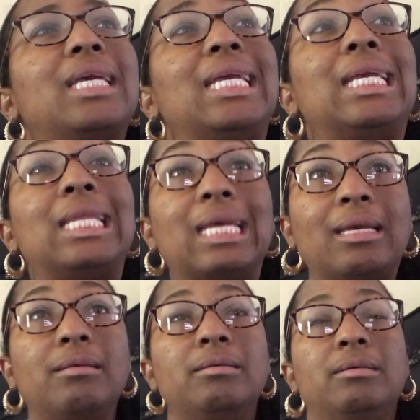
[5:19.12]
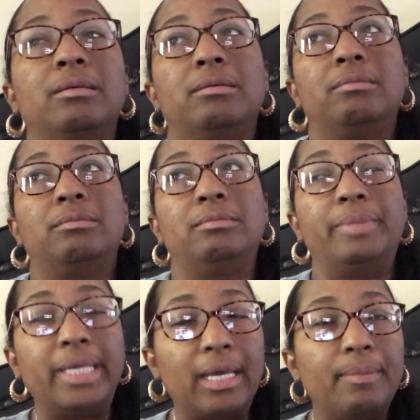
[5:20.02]
eating
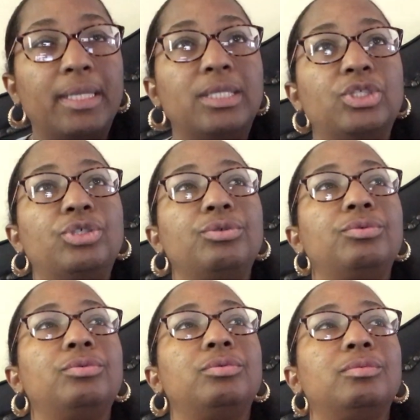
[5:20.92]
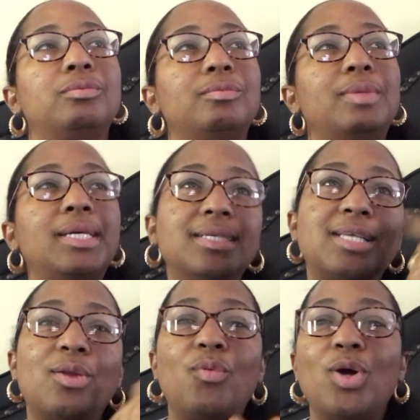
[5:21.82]
became an issue because
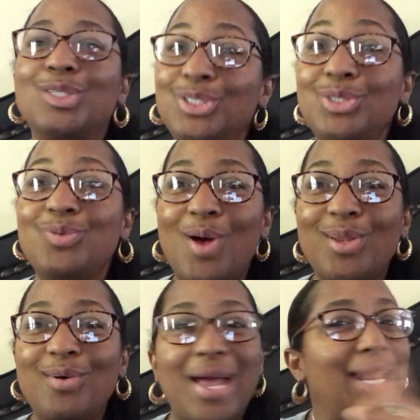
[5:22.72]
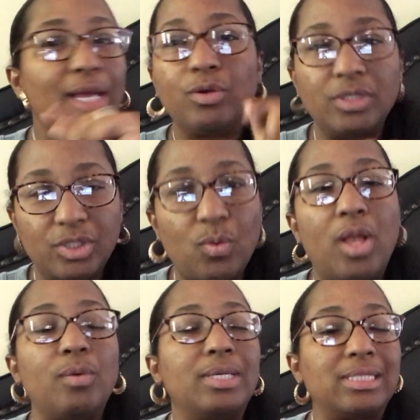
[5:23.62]
I'd want to swallow and I couldn't
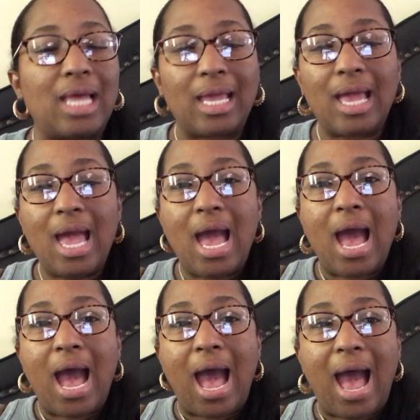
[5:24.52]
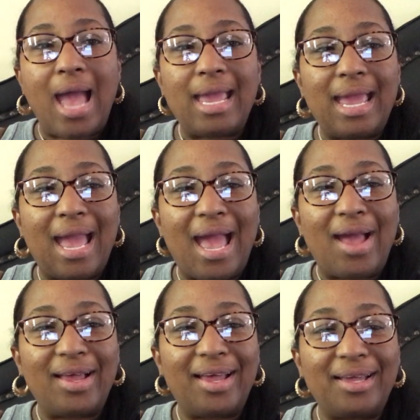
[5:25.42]
swallow. It's like I
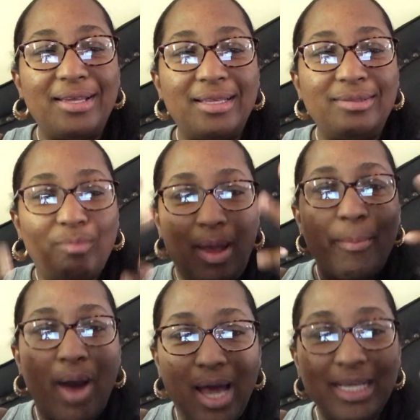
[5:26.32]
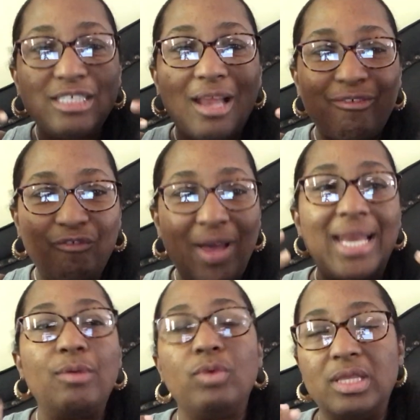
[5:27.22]
my body's like
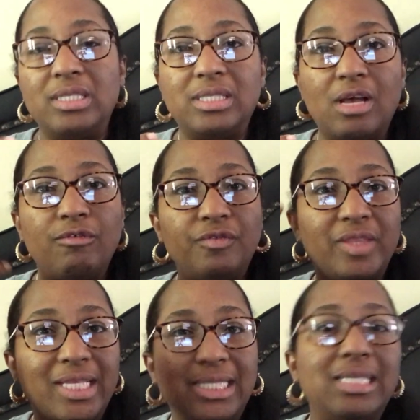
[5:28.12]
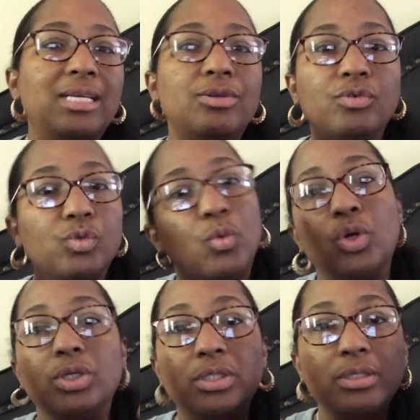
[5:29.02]
fighting with itself. The signals
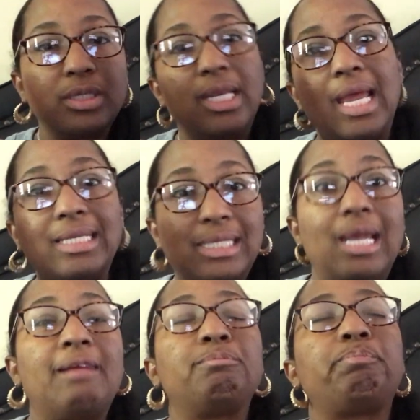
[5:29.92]
weren't connecting.